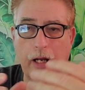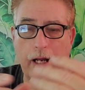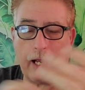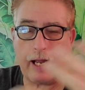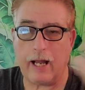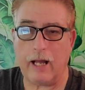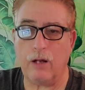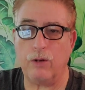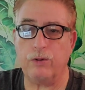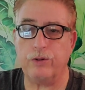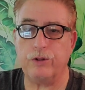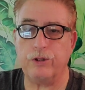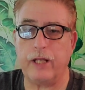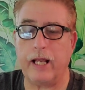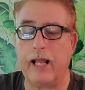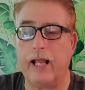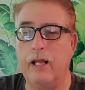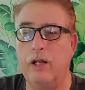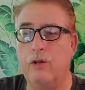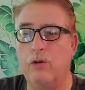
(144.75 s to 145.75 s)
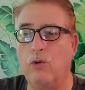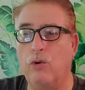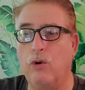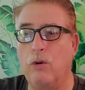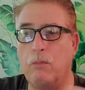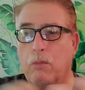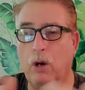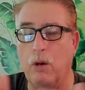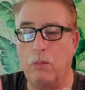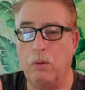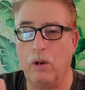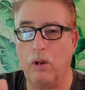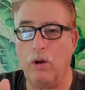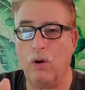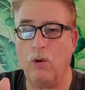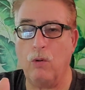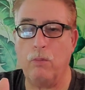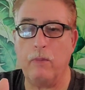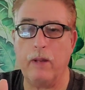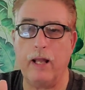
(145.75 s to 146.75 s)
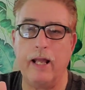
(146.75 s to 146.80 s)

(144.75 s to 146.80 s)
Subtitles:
house and or mobile home